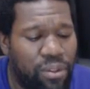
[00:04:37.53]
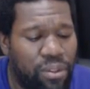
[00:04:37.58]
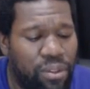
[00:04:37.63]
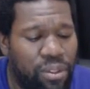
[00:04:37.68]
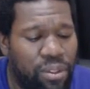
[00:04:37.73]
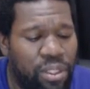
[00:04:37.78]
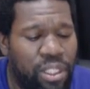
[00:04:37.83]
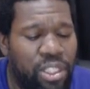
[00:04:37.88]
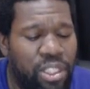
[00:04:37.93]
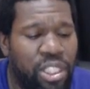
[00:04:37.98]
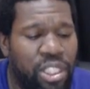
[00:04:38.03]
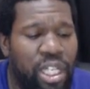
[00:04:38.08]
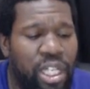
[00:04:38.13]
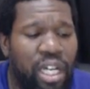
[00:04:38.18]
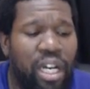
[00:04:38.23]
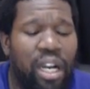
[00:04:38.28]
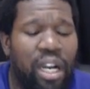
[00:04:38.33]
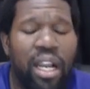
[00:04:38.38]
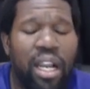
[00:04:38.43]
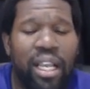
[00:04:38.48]

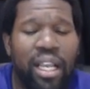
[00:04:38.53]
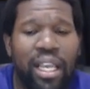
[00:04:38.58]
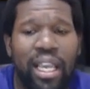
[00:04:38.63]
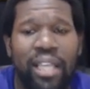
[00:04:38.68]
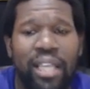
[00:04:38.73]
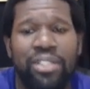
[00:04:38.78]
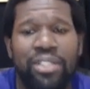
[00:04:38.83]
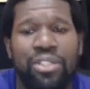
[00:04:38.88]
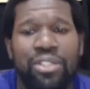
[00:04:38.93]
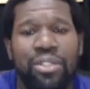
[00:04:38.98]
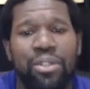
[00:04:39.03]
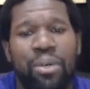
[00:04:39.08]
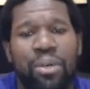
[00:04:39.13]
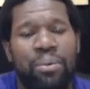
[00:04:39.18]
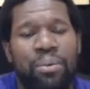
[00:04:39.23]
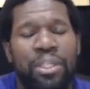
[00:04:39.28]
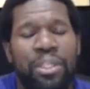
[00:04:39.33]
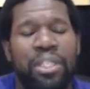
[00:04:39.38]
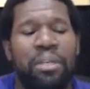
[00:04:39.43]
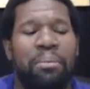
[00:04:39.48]
John Hyrcanus you're
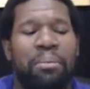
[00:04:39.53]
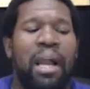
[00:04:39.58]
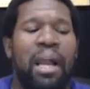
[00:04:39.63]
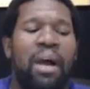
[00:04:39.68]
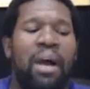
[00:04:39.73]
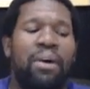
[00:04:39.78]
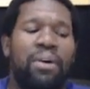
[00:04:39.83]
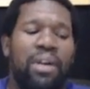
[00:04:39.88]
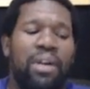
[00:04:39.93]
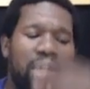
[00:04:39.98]
gonna read about